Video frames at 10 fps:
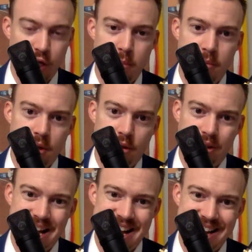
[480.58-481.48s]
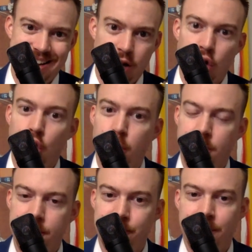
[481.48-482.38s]
the bill on
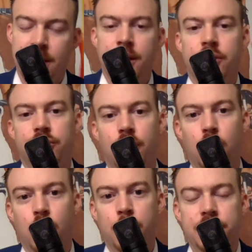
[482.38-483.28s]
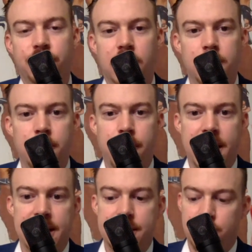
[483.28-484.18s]
Herman. So Herman's going to be
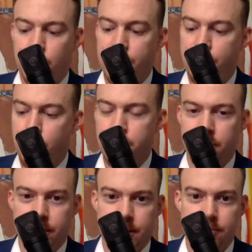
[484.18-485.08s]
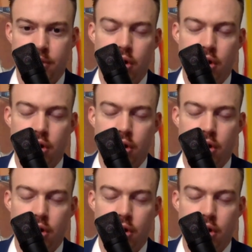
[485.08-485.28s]
paid $24 million,